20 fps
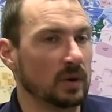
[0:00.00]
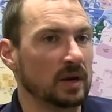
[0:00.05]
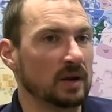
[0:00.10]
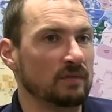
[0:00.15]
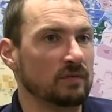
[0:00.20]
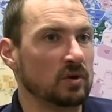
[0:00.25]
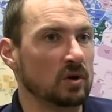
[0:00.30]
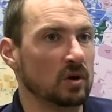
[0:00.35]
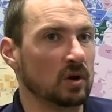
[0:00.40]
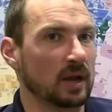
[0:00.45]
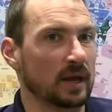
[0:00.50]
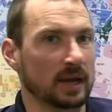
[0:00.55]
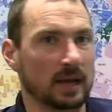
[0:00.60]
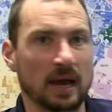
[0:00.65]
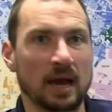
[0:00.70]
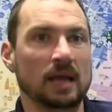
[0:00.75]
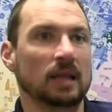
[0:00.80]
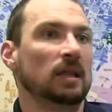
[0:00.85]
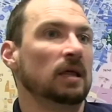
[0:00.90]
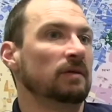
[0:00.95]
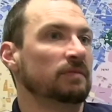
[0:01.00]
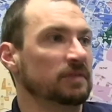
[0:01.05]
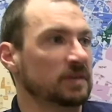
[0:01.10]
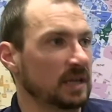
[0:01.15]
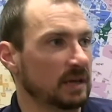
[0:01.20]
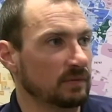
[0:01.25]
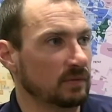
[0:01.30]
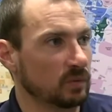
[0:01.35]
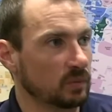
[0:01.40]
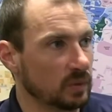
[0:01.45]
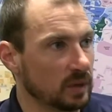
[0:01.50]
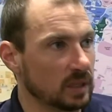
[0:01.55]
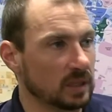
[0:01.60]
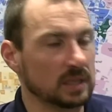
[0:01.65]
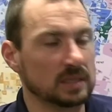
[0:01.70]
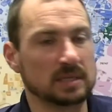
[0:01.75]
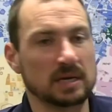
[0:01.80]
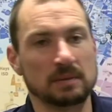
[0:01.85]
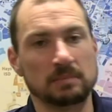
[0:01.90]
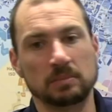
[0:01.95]
And if you're like, I love a David
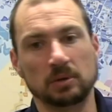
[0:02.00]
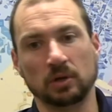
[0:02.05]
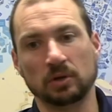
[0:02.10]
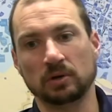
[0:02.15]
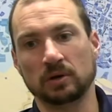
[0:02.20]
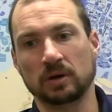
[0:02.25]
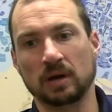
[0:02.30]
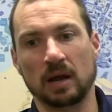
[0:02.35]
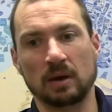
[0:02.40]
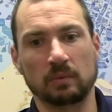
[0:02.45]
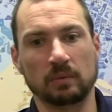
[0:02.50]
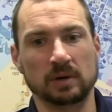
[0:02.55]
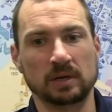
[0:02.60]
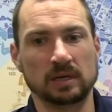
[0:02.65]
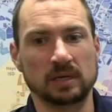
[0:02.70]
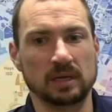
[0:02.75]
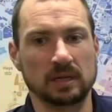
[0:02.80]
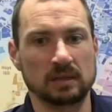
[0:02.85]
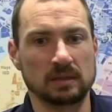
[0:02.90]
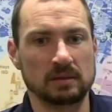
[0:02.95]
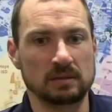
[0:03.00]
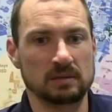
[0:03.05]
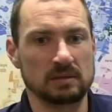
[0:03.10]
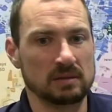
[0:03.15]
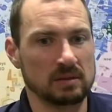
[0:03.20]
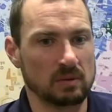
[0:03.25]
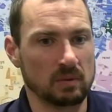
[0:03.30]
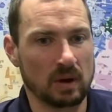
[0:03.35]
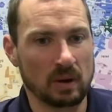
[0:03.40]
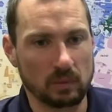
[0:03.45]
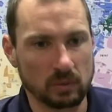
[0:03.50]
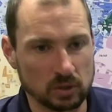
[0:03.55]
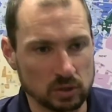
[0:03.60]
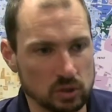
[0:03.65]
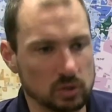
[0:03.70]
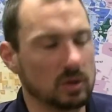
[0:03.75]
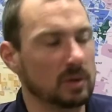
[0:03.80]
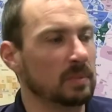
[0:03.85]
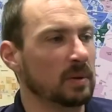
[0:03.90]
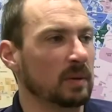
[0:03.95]
Weekley type builder, and I want to get you, I want
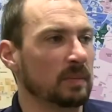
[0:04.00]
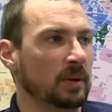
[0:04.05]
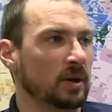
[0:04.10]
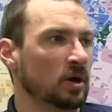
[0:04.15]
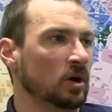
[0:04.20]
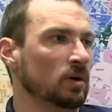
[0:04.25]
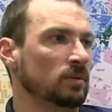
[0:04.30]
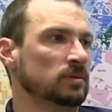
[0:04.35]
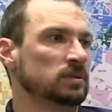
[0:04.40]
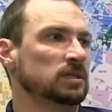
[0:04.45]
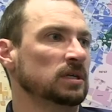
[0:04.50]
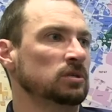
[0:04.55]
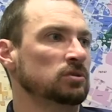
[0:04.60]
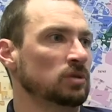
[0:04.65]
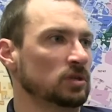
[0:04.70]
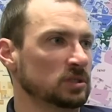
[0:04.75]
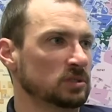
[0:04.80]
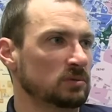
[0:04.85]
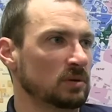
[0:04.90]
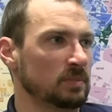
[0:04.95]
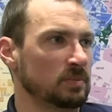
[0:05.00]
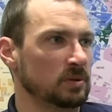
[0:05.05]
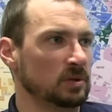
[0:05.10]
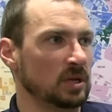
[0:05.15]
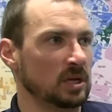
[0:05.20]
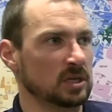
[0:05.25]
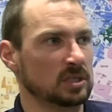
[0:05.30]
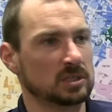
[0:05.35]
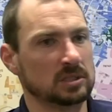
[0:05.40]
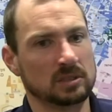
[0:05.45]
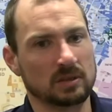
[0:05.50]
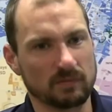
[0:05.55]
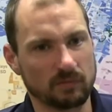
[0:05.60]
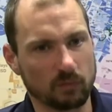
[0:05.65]
you to build my home because I trust the reputation, the